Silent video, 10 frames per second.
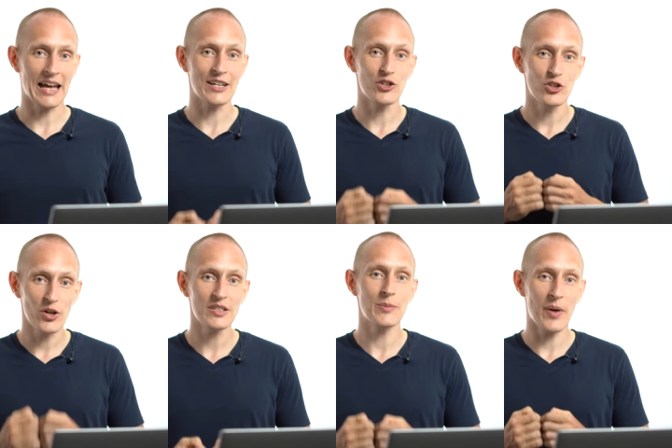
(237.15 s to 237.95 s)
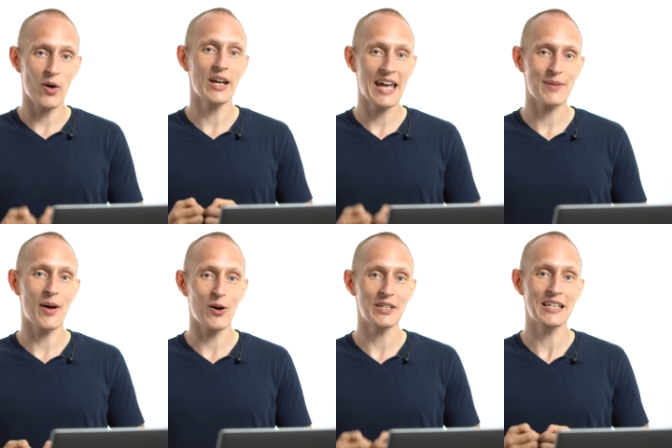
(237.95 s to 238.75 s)
I just about came
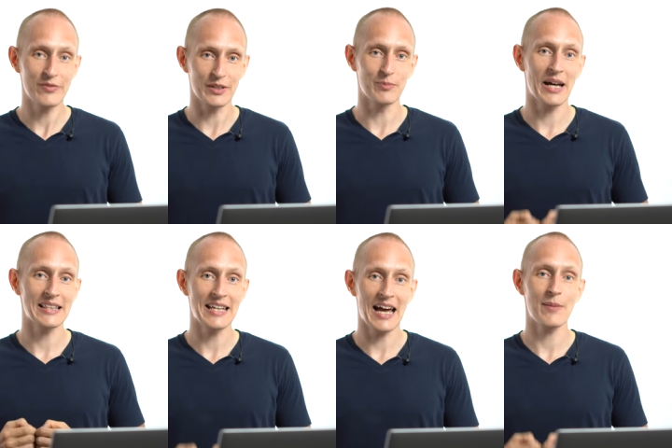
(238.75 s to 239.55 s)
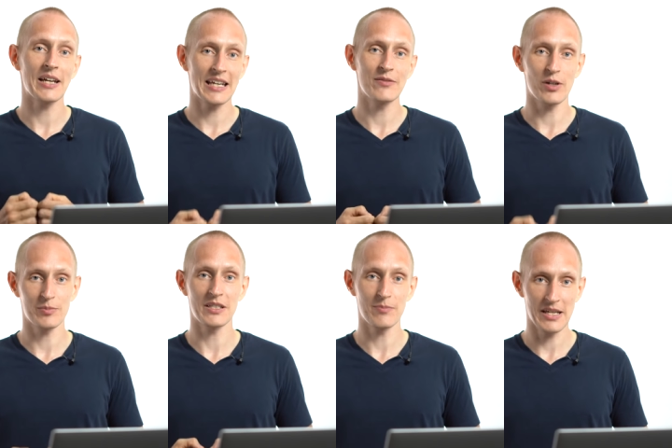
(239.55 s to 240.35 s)
out even by the time I gave up
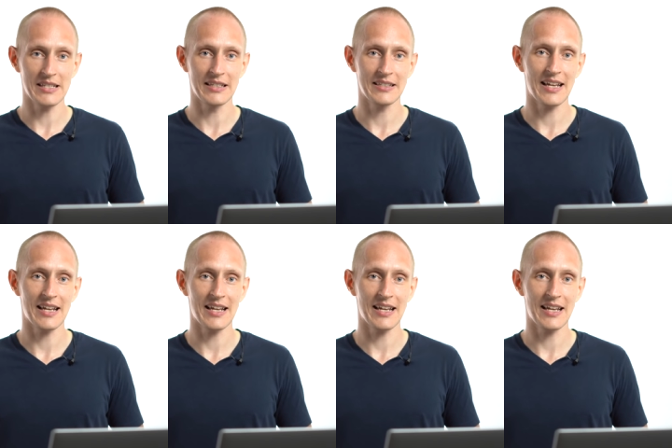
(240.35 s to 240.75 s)
this business.